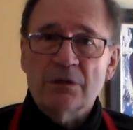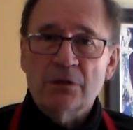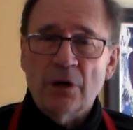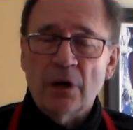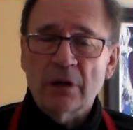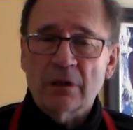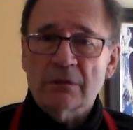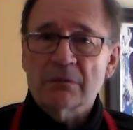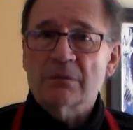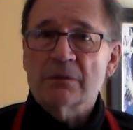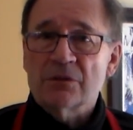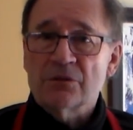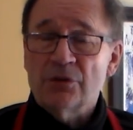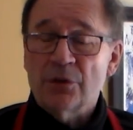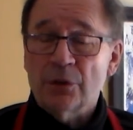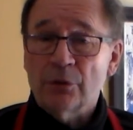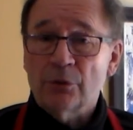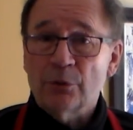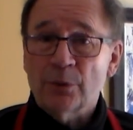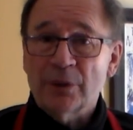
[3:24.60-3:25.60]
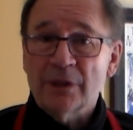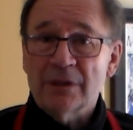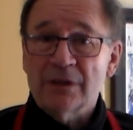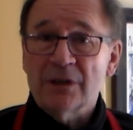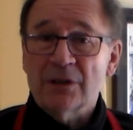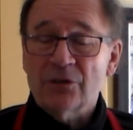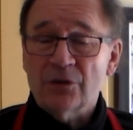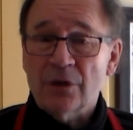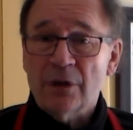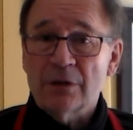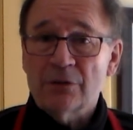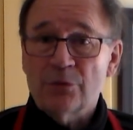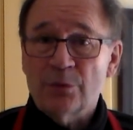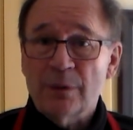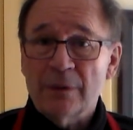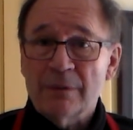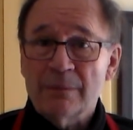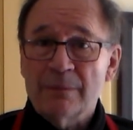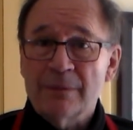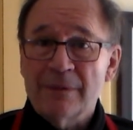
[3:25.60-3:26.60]
young children in this
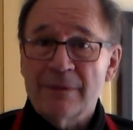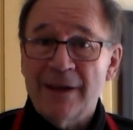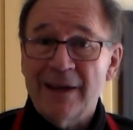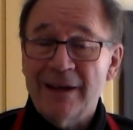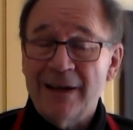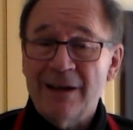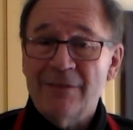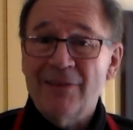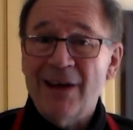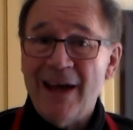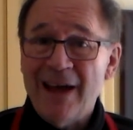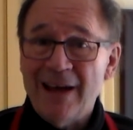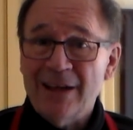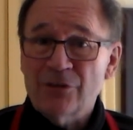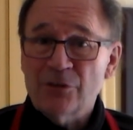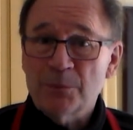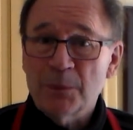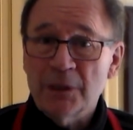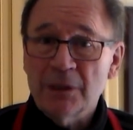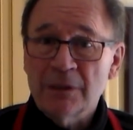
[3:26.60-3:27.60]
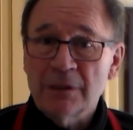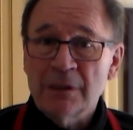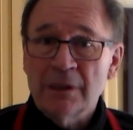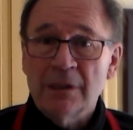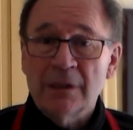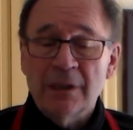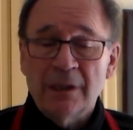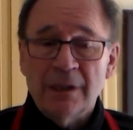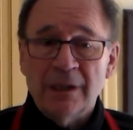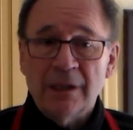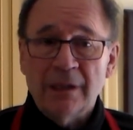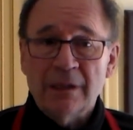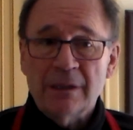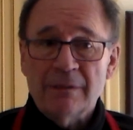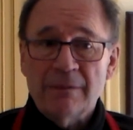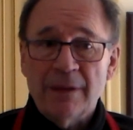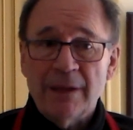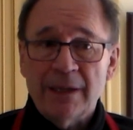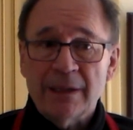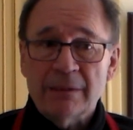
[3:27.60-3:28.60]
country that have asthma,
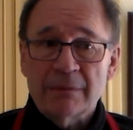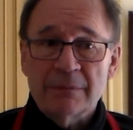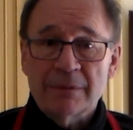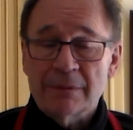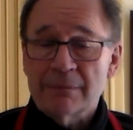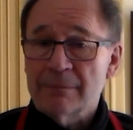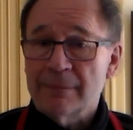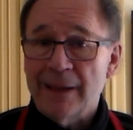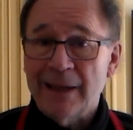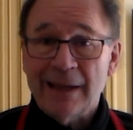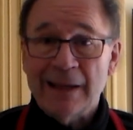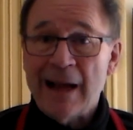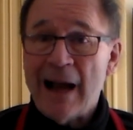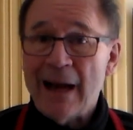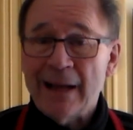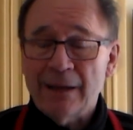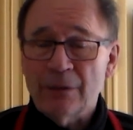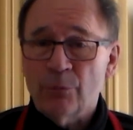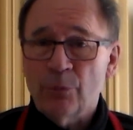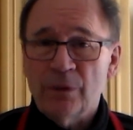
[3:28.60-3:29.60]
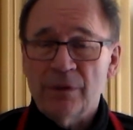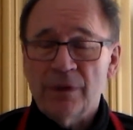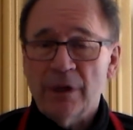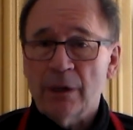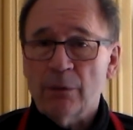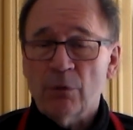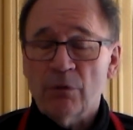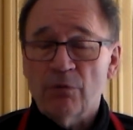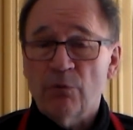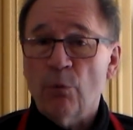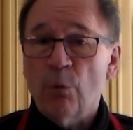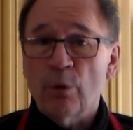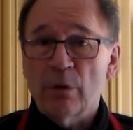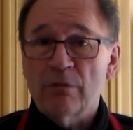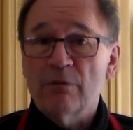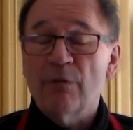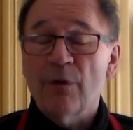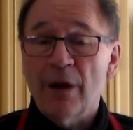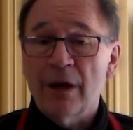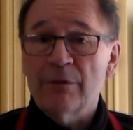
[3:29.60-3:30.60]
and they got it when they were 4
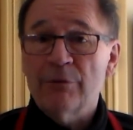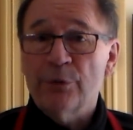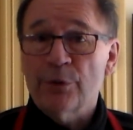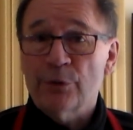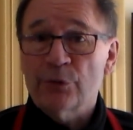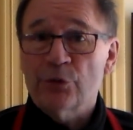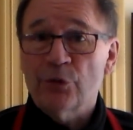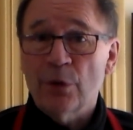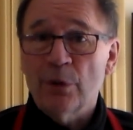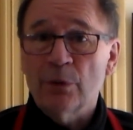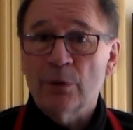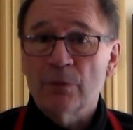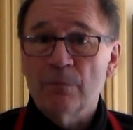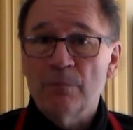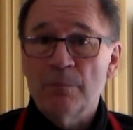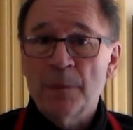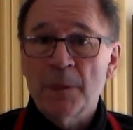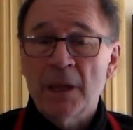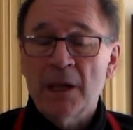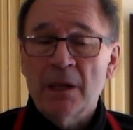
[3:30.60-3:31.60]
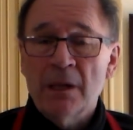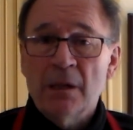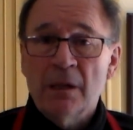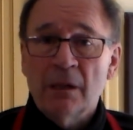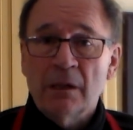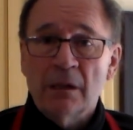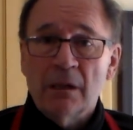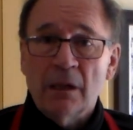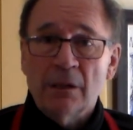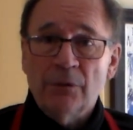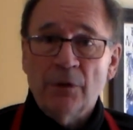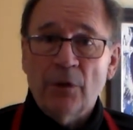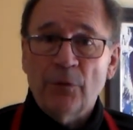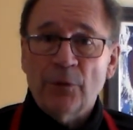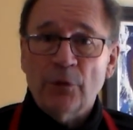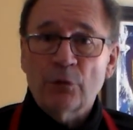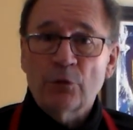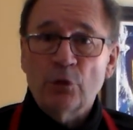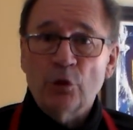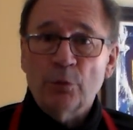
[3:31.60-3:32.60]
and 5 years old.
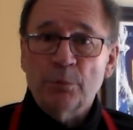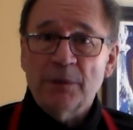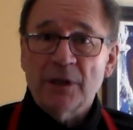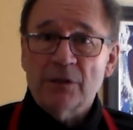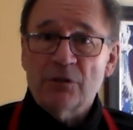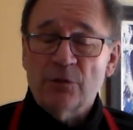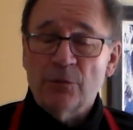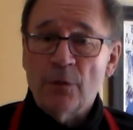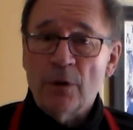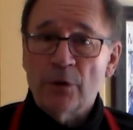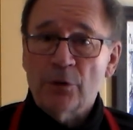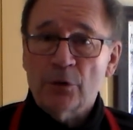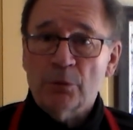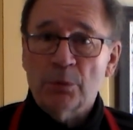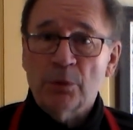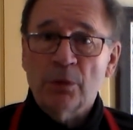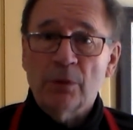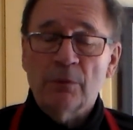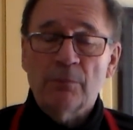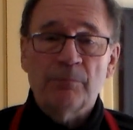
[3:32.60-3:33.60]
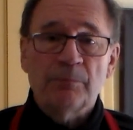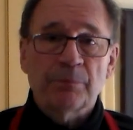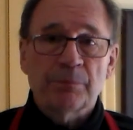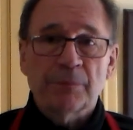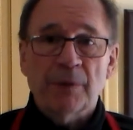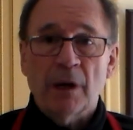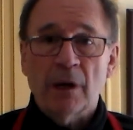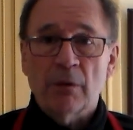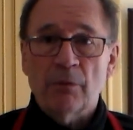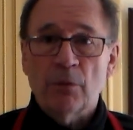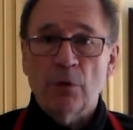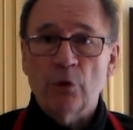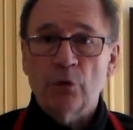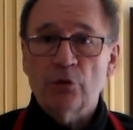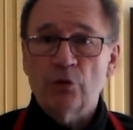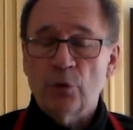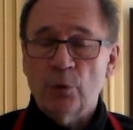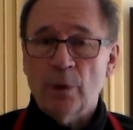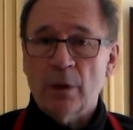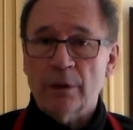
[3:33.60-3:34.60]
Another group that's vulnerable are
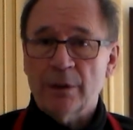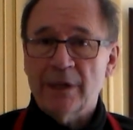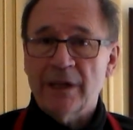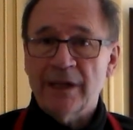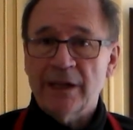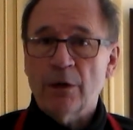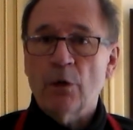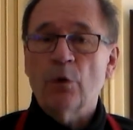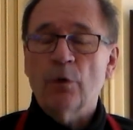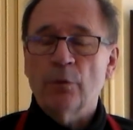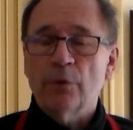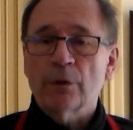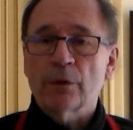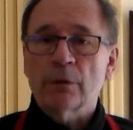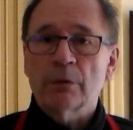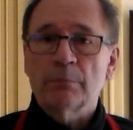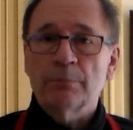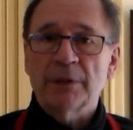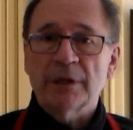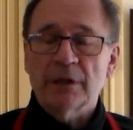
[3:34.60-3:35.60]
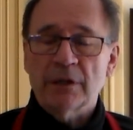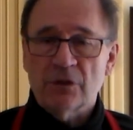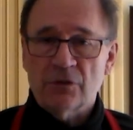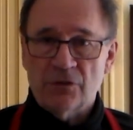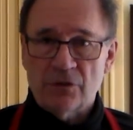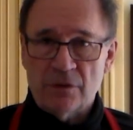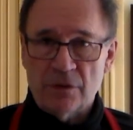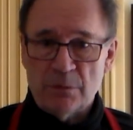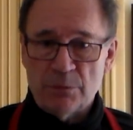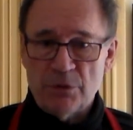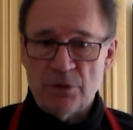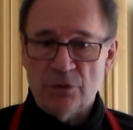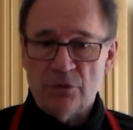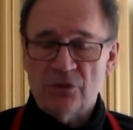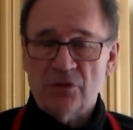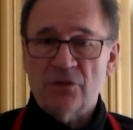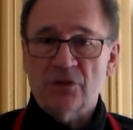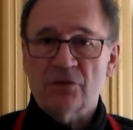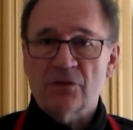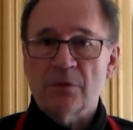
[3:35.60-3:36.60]
those who are getting older, because the
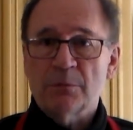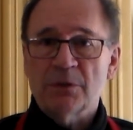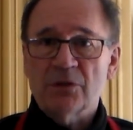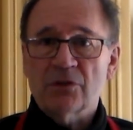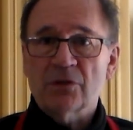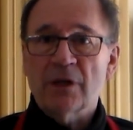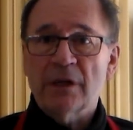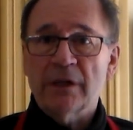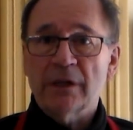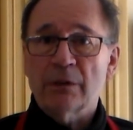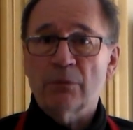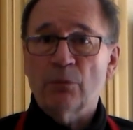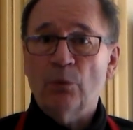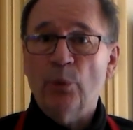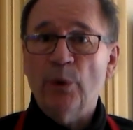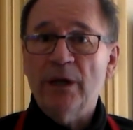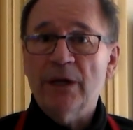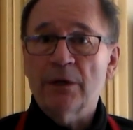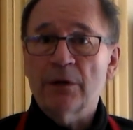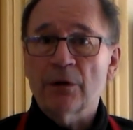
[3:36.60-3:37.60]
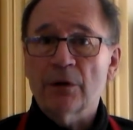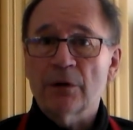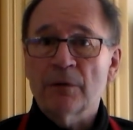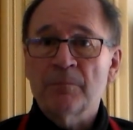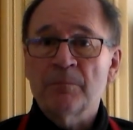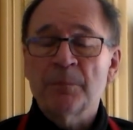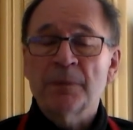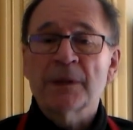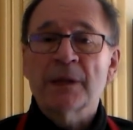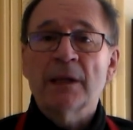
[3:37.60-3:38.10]
immune system is getting weaker,